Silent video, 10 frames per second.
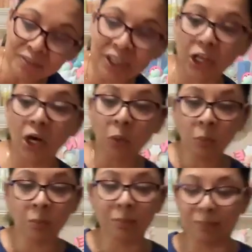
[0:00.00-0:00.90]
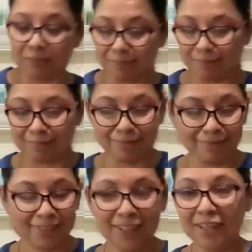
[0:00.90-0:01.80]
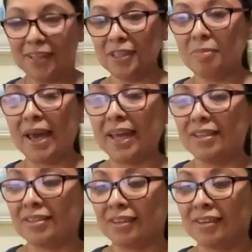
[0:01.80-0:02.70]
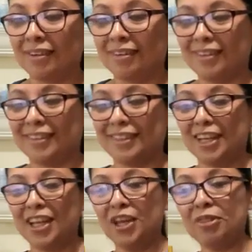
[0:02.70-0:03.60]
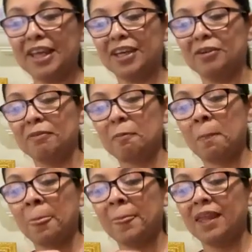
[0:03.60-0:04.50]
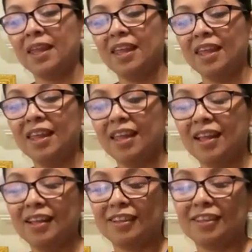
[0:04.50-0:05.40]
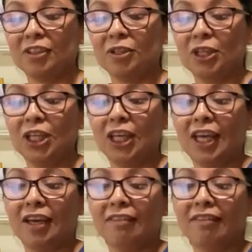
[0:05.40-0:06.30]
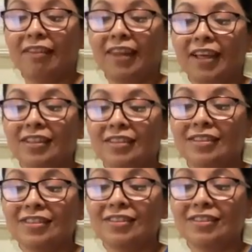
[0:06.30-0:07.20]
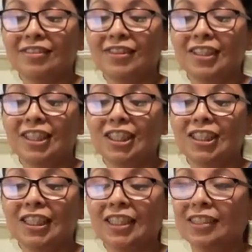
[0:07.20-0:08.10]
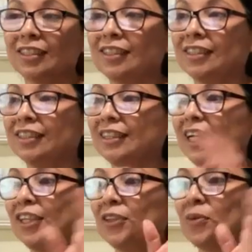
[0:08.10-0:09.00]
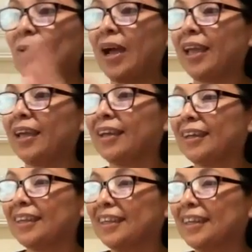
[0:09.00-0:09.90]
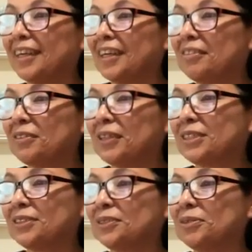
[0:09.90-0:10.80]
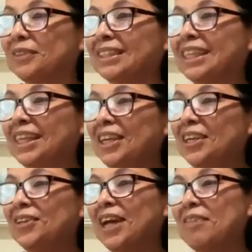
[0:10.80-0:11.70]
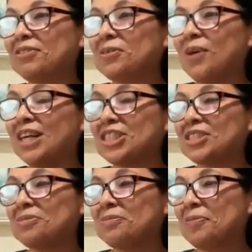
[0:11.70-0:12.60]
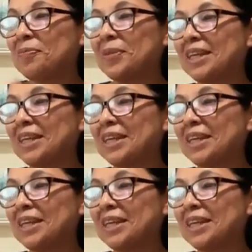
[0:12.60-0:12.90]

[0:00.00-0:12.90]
to the drive-in? No. There's my answer. No, thank you. So yeah, those are like, I don't know why. I have to watch those movies. You have to watch them.